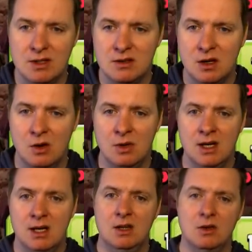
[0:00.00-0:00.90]
So
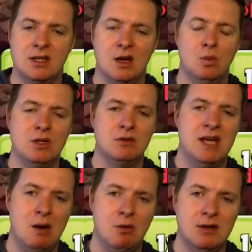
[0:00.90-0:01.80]
it looks like Wizard
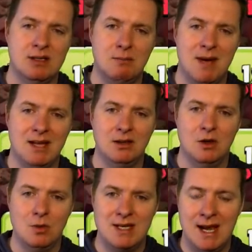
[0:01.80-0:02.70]
Tower is about to
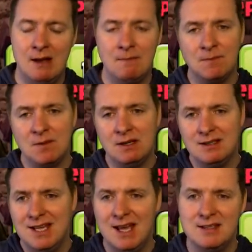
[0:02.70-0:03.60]
go down,
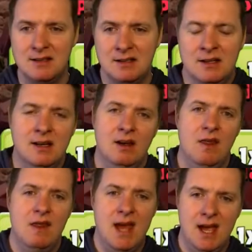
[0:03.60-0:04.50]
Tesla,
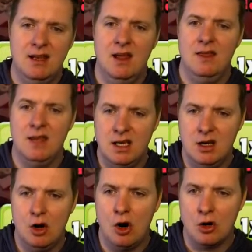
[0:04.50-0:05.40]
then the
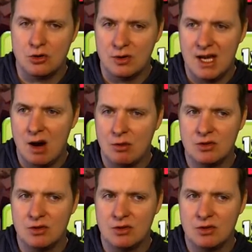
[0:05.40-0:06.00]
Archer Tower.